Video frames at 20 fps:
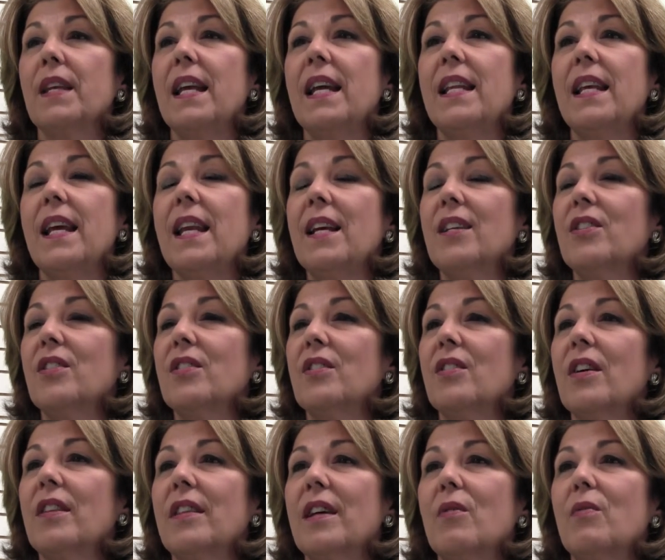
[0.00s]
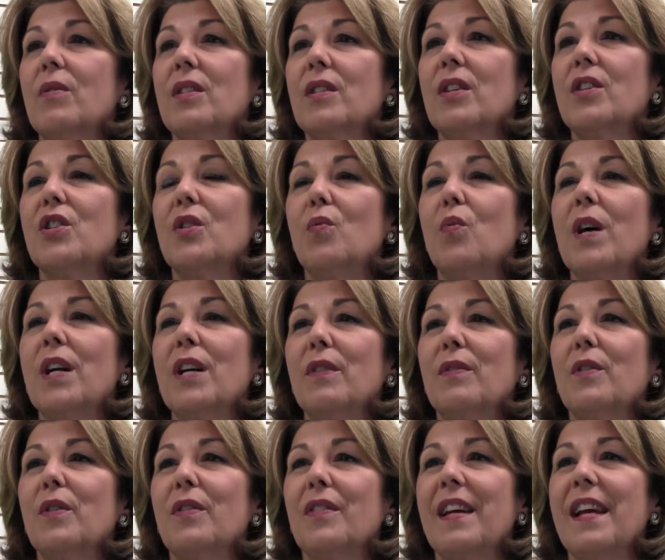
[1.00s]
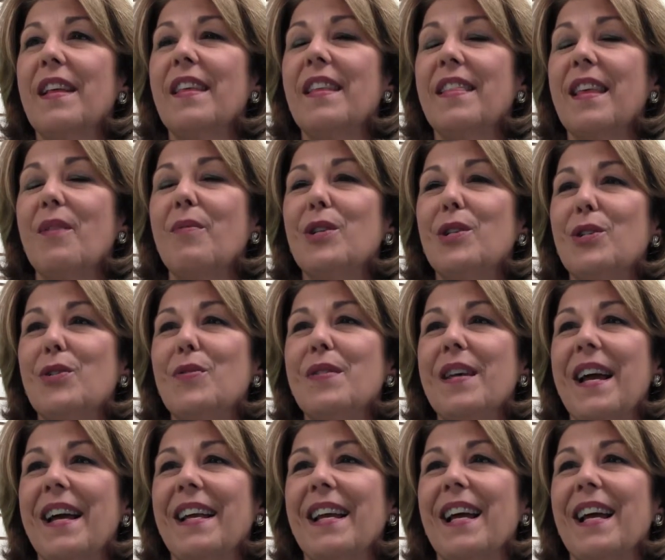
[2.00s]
And I just thought that was such a wonderful thing that they would do that.